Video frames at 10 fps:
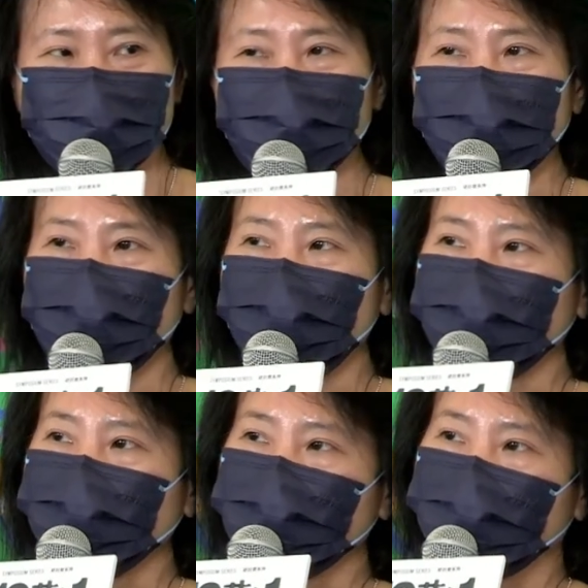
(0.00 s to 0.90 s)

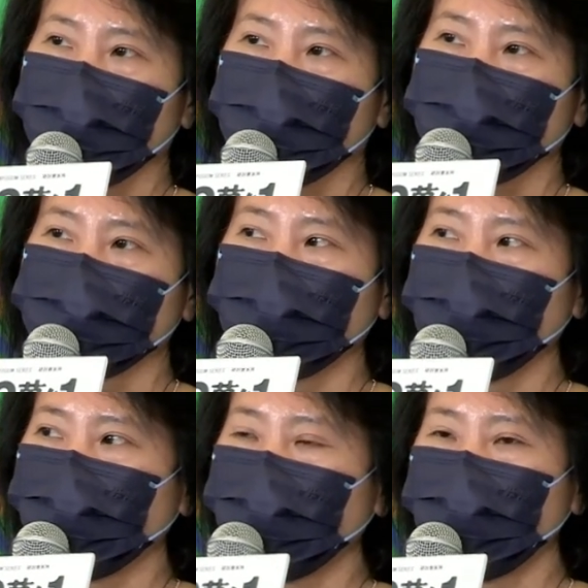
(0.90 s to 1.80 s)
trying new
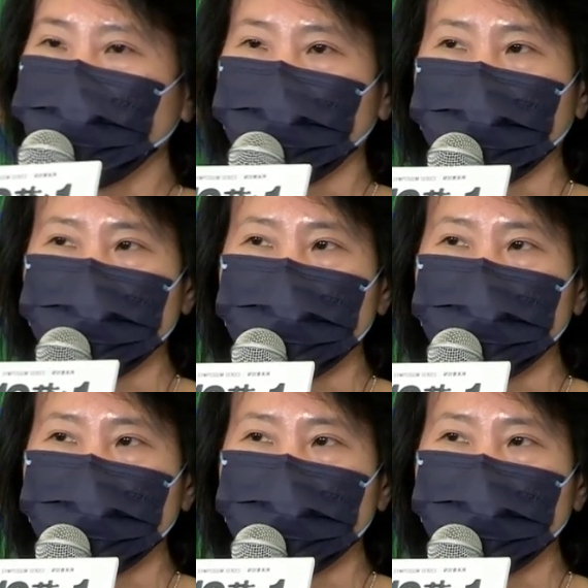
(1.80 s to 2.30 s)
ideas,